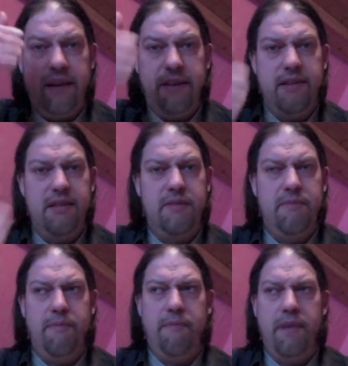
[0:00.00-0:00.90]
this is
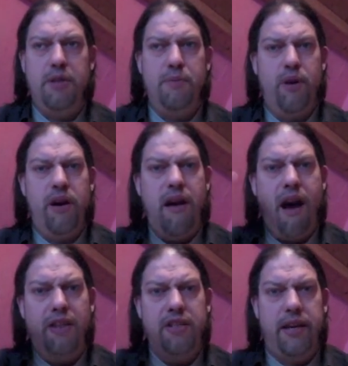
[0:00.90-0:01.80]
much more
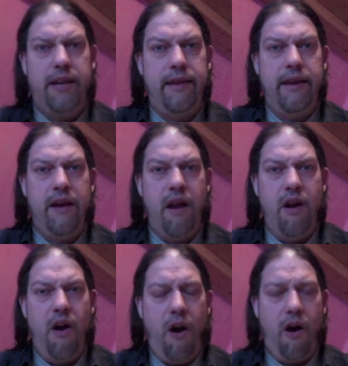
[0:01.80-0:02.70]
logic than a
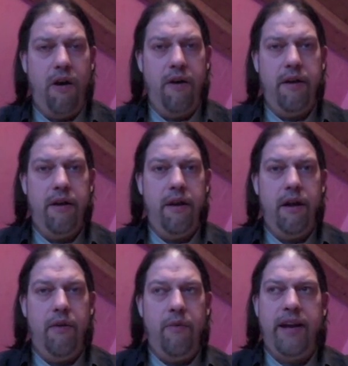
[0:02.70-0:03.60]
law.
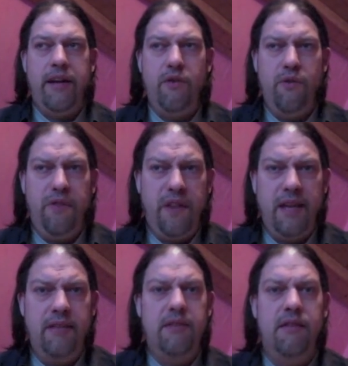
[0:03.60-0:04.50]
When I do
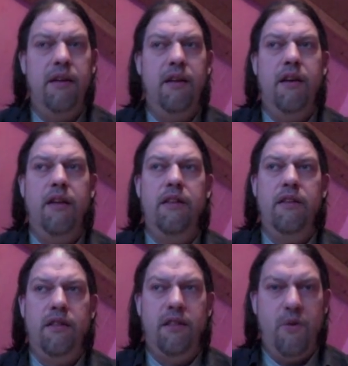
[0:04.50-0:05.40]
things
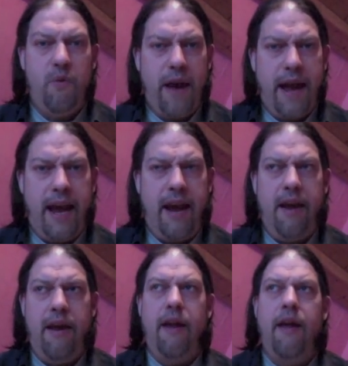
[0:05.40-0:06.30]
the way
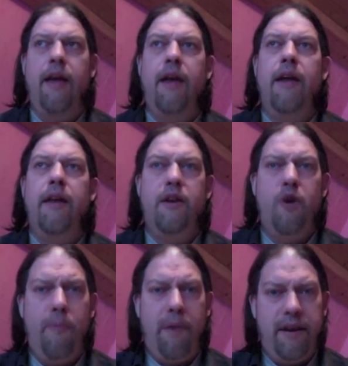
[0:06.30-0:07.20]

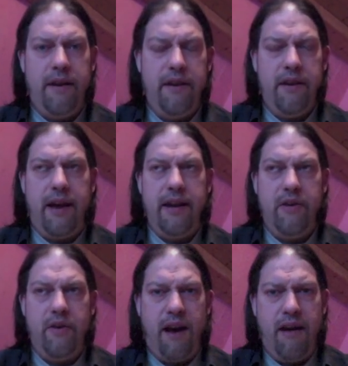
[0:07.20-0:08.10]
I
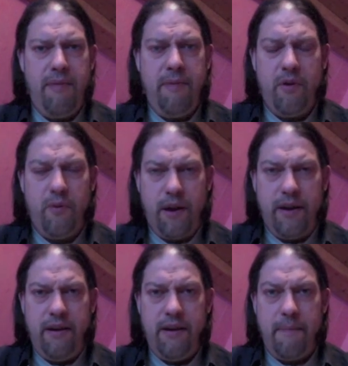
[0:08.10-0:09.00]
don't harm no
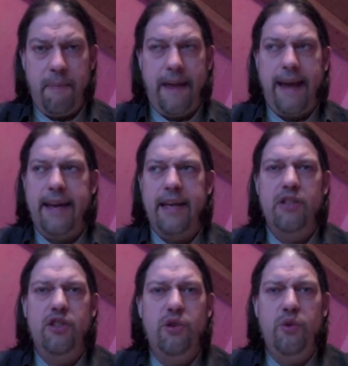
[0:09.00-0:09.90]
one, I
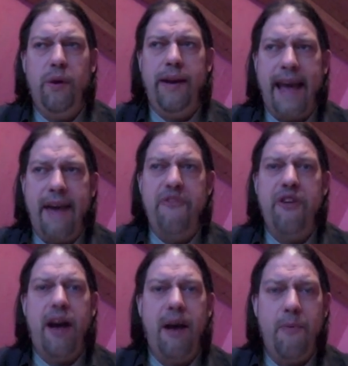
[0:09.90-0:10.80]
can do whatever
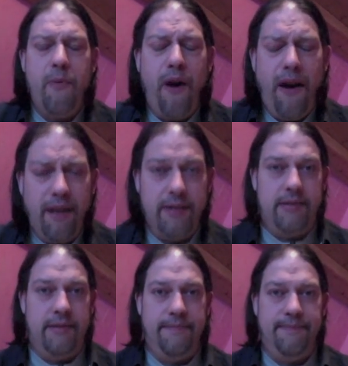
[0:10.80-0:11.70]
I want.
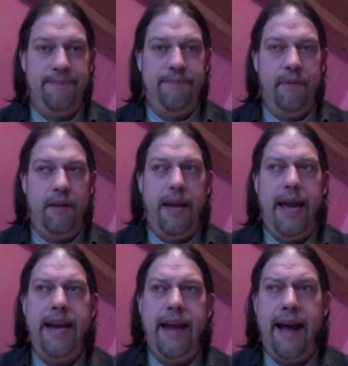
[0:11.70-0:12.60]

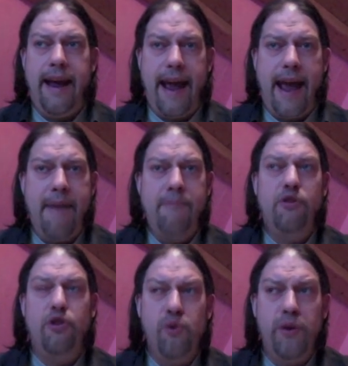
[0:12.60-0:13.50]
And I
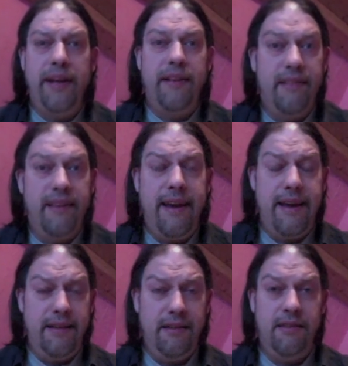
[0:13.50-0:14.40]
am doing
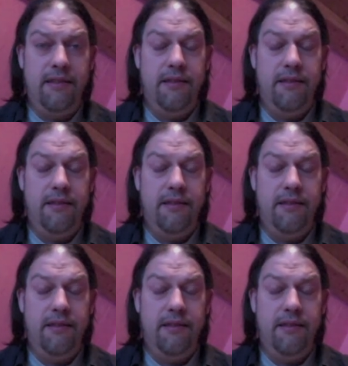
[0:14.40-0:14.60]
things